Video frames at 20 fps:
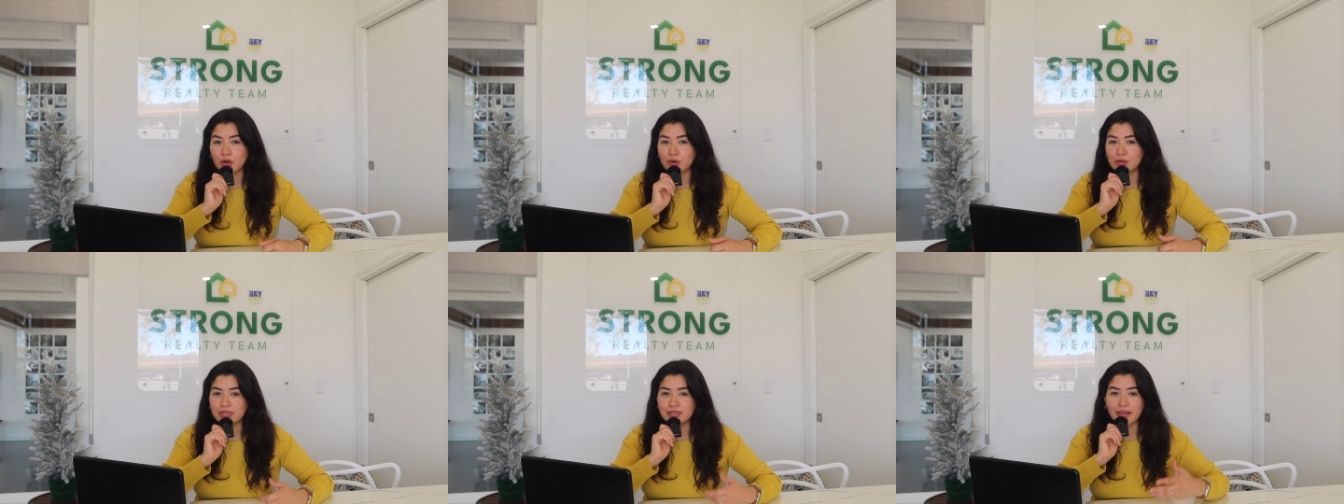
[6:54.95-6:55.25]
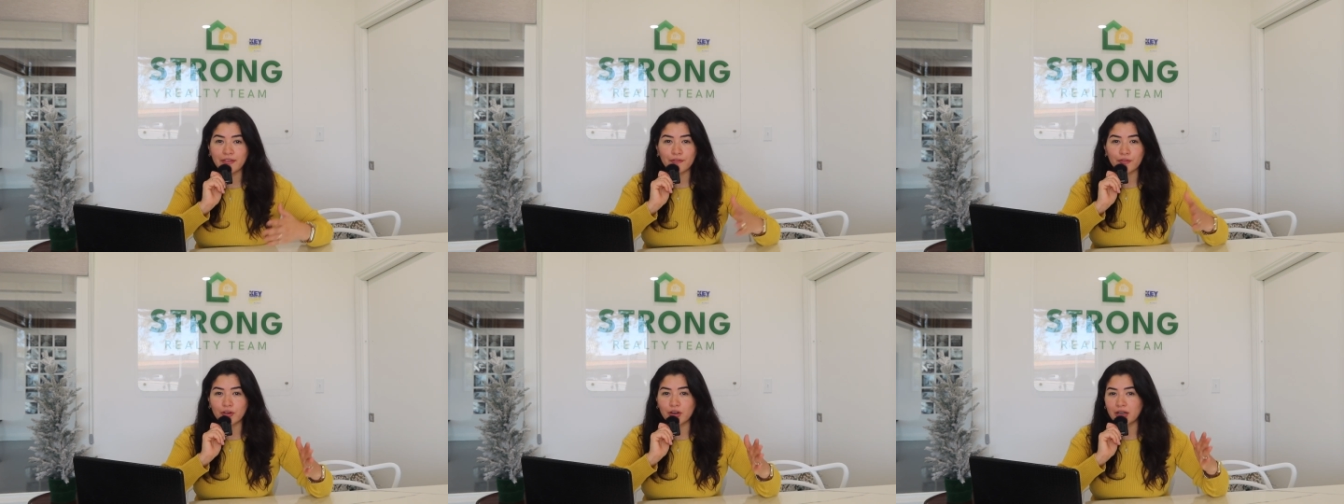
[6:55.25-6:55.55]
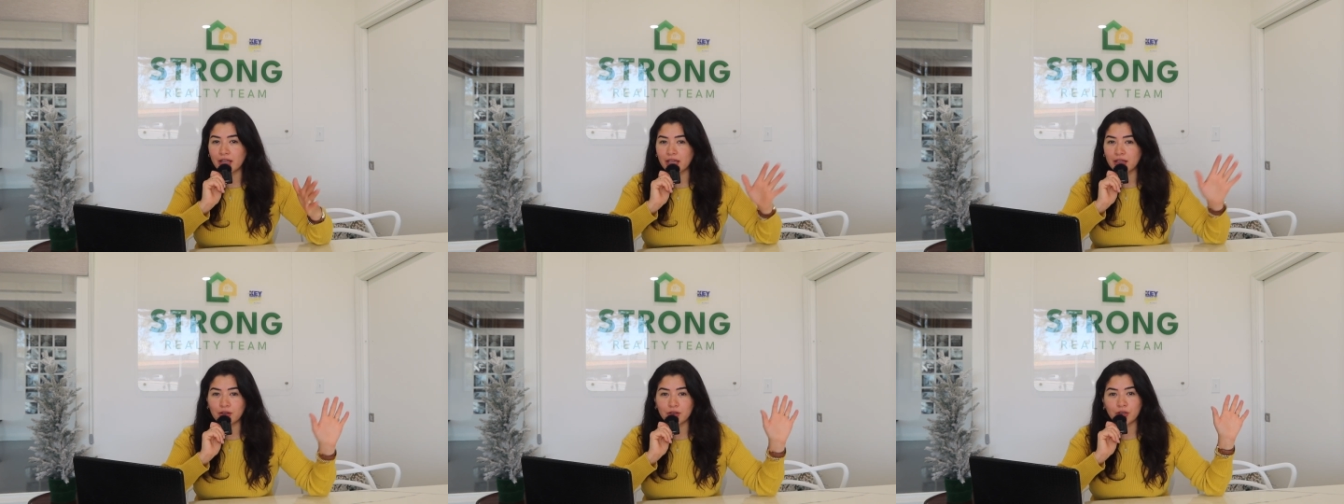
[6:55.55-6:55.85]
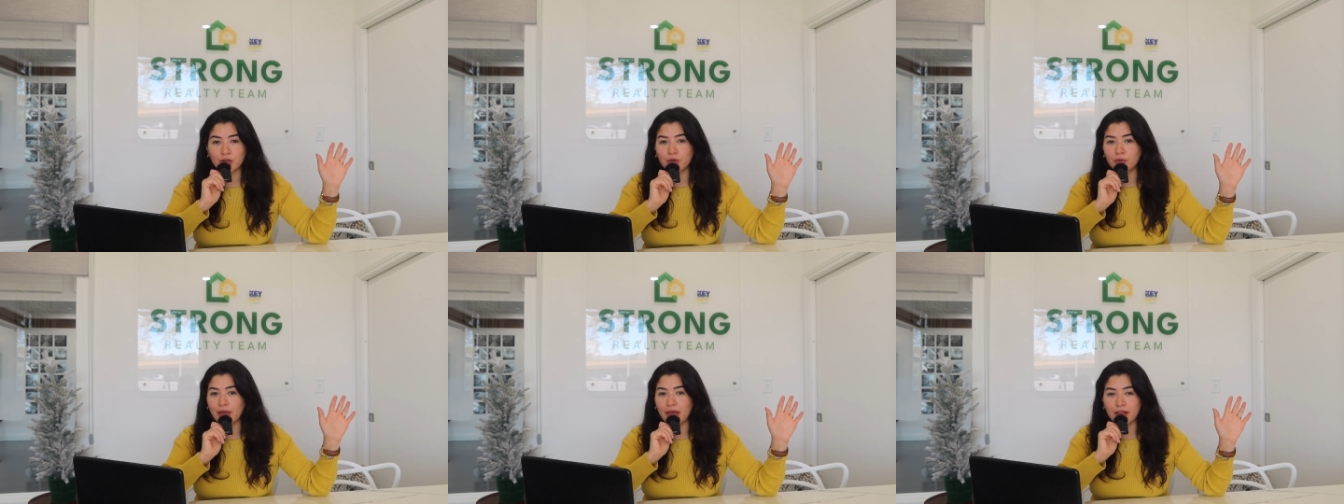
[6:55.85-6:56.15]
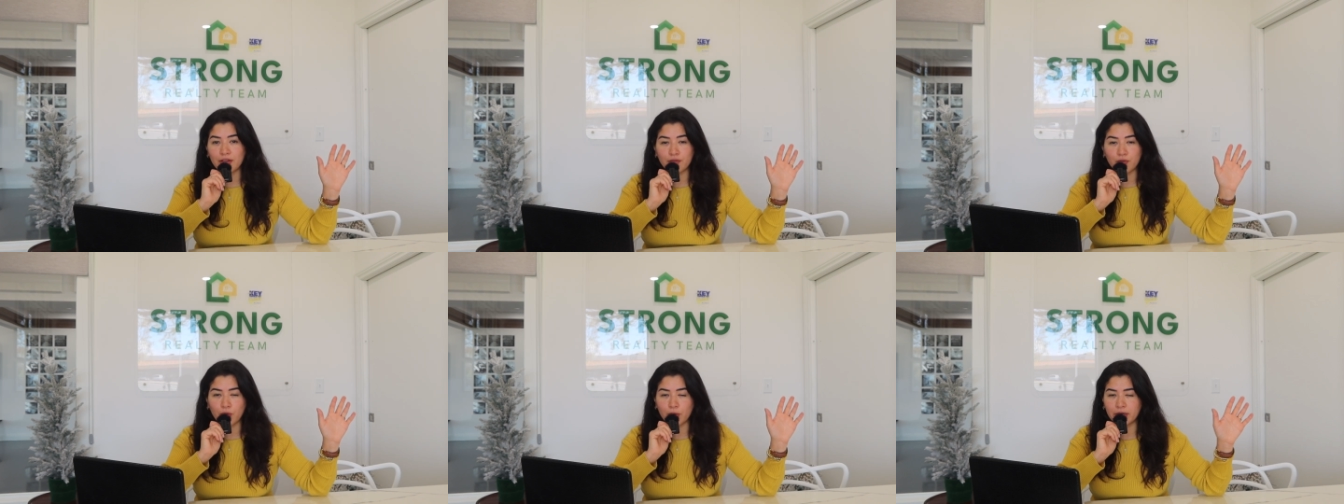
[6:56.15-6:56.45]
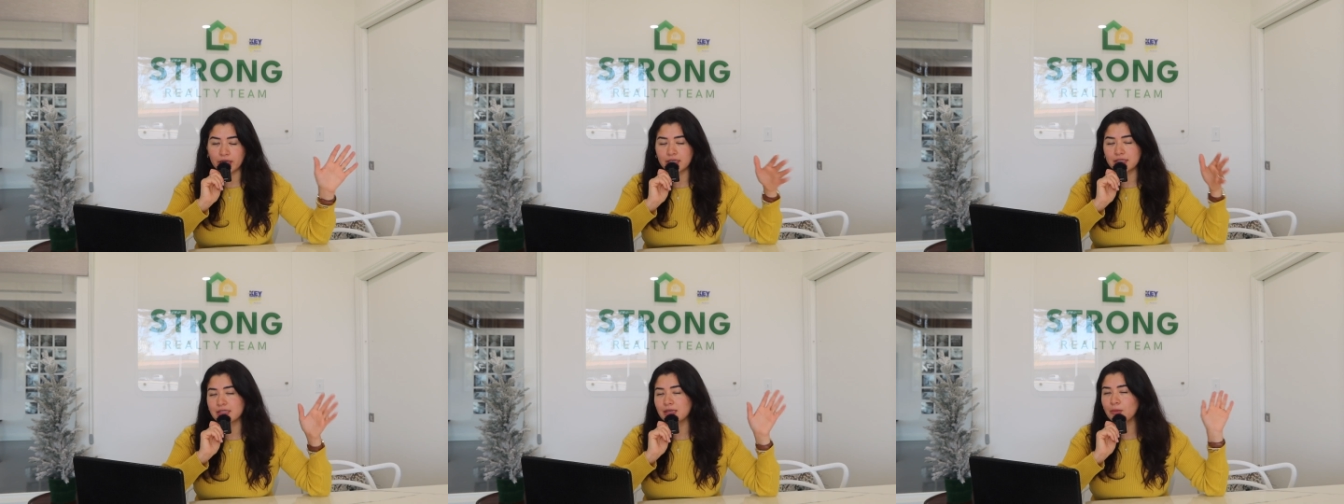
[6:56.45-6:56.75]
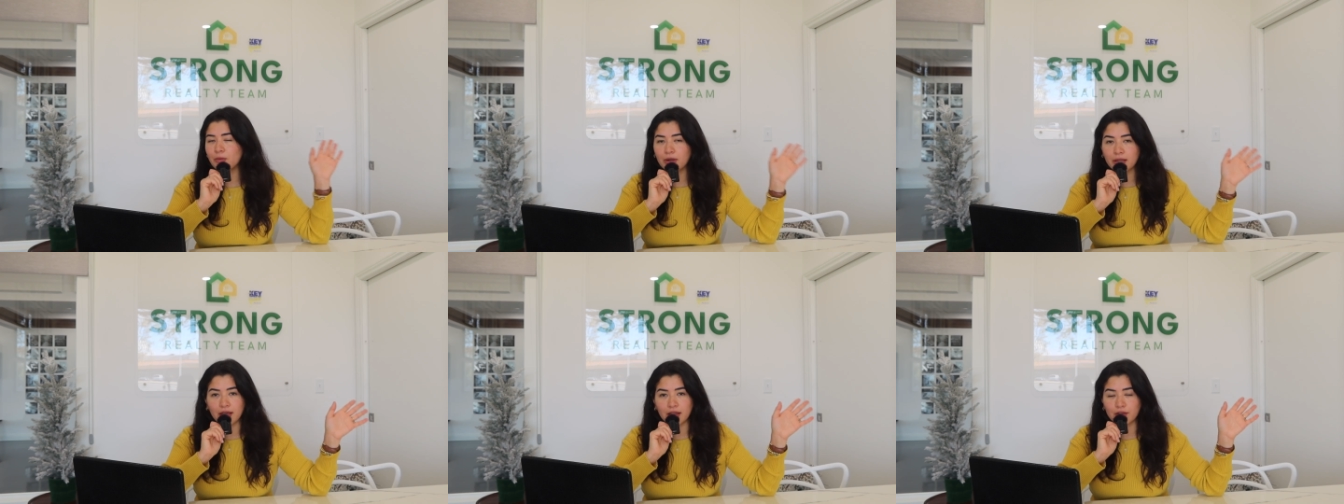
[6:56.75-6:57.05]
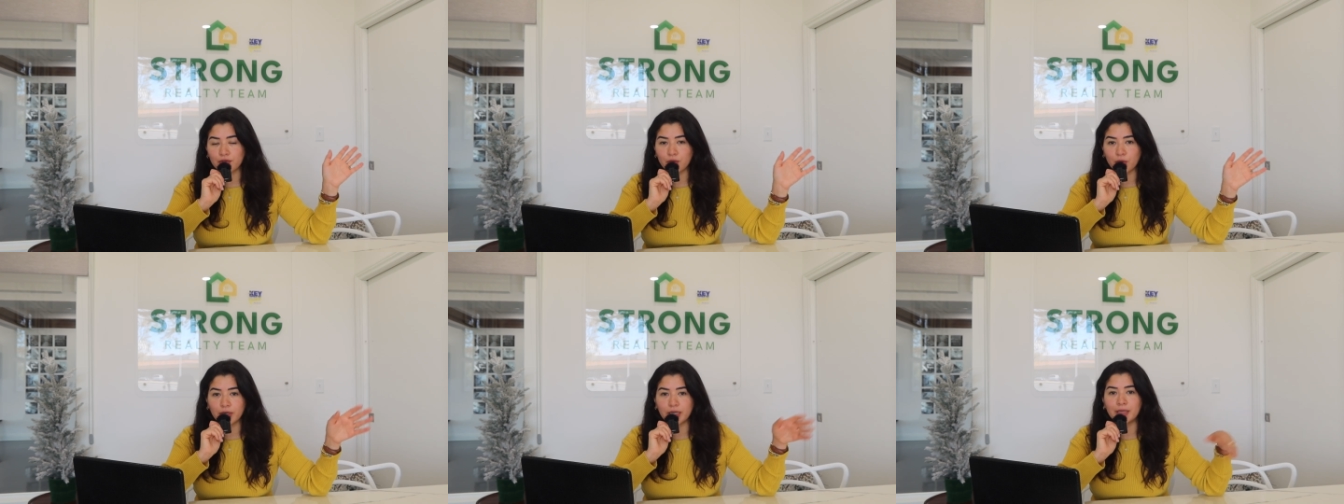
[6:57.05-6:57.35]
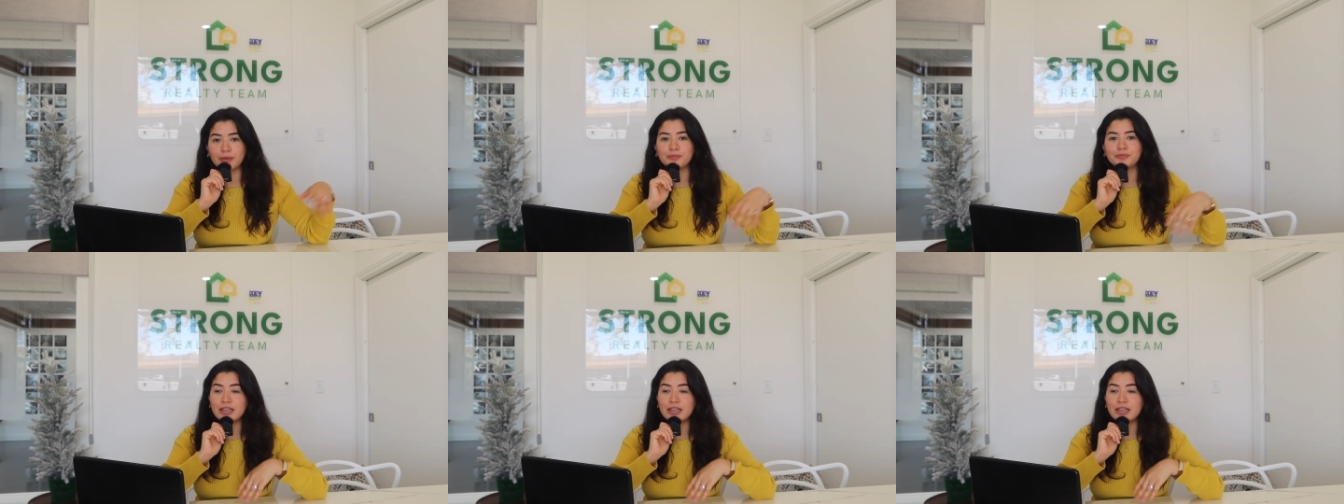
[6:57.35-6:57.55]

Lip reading: or San Fernando, California, somewhere in California,